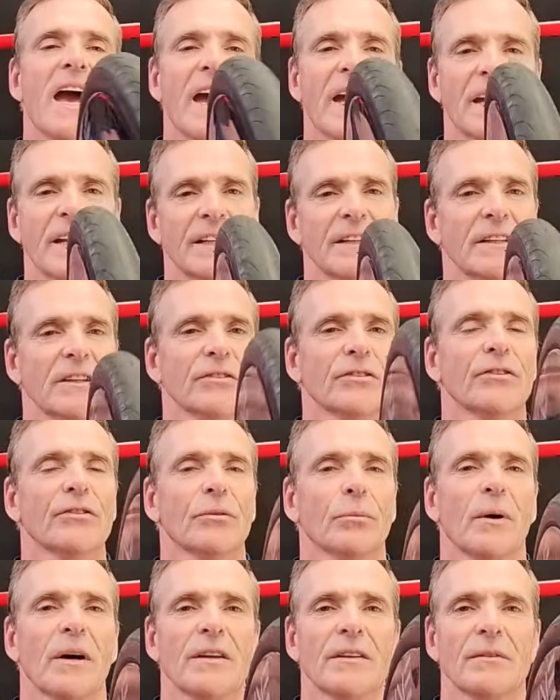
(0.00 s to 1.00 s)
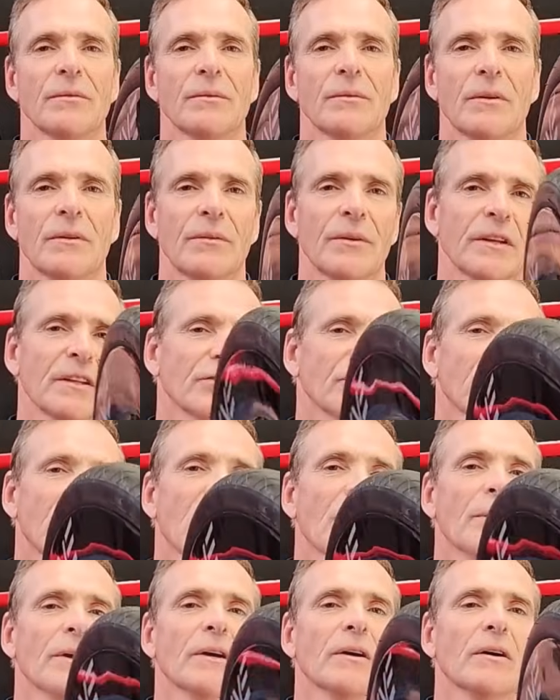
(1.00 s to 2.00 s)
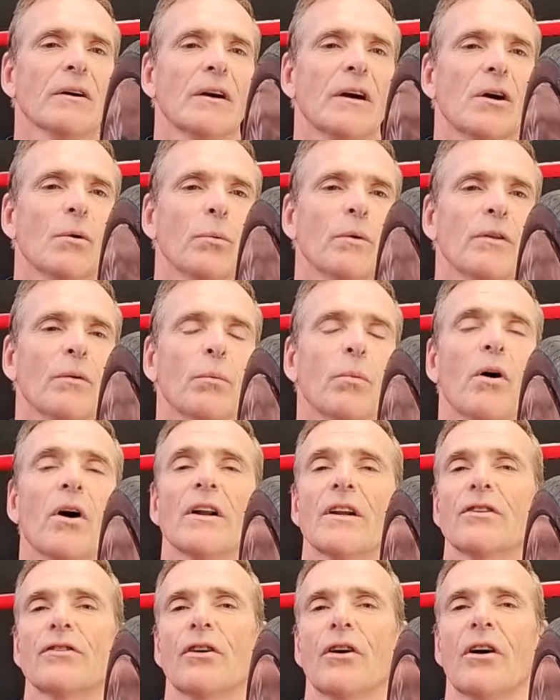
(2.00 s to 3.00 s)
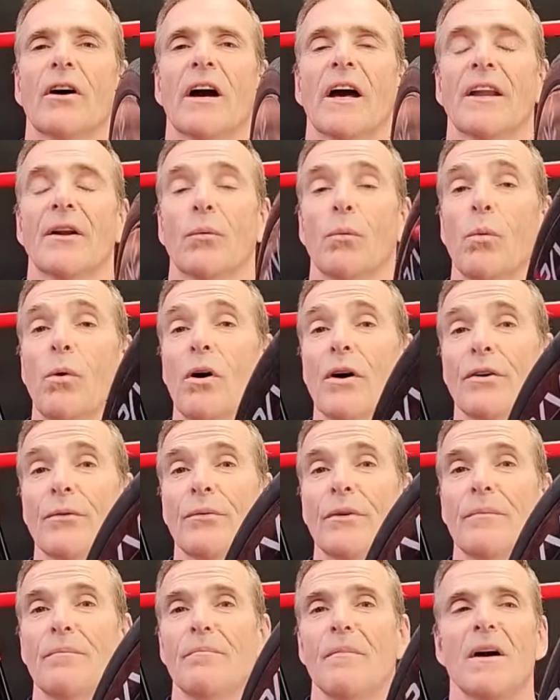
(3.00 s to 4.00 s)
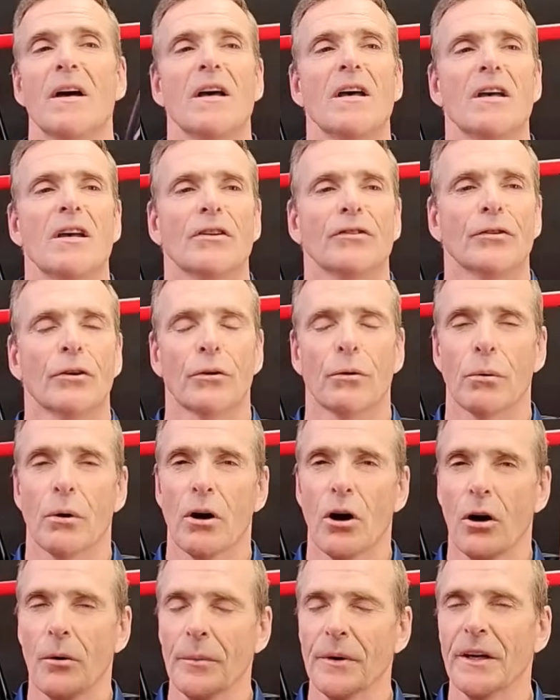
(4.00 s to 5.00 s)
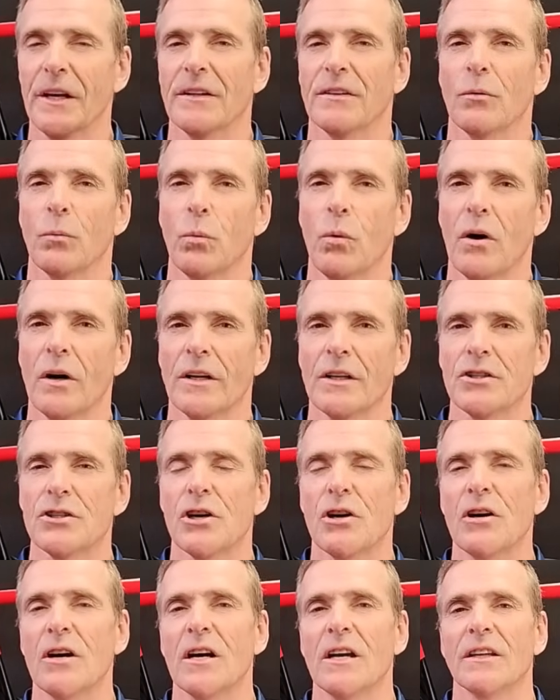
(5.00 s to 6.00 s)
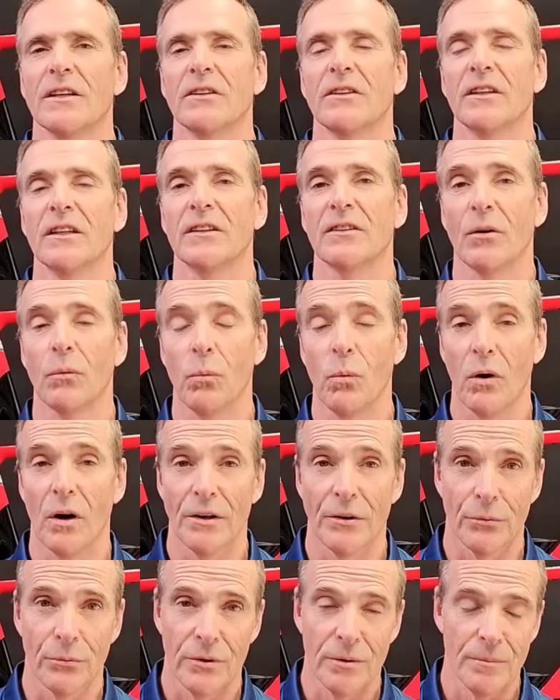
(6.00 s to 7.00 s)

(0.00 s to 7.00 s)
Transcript: and this is the way things are going with a wider tyre and a wider rim. So to accommodate the wider tyre, you need a wider